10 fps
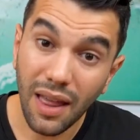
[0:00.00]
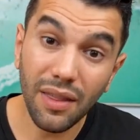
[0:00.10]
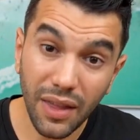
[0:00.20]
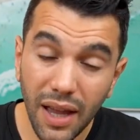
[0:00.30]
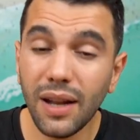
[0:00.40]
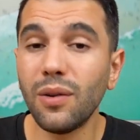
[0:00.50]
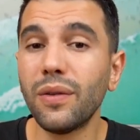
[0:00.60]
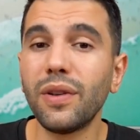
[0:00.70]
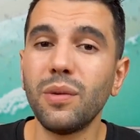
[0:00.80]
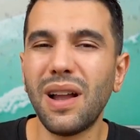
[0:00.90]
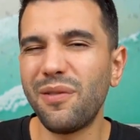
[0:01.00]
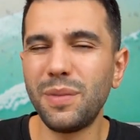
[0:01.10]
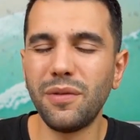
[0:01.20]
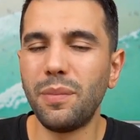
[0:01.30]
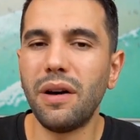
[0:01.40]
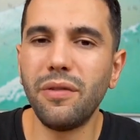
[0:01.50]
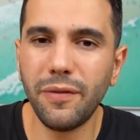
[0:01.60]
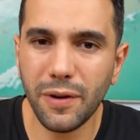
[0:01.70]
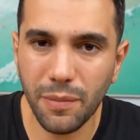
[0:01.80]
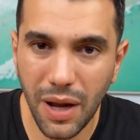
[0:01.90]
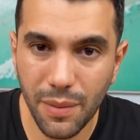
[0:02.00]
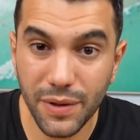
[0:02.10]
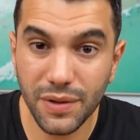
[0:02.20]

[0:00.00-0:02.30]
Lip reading: Then also you want to have a bit of a buffer for your payment.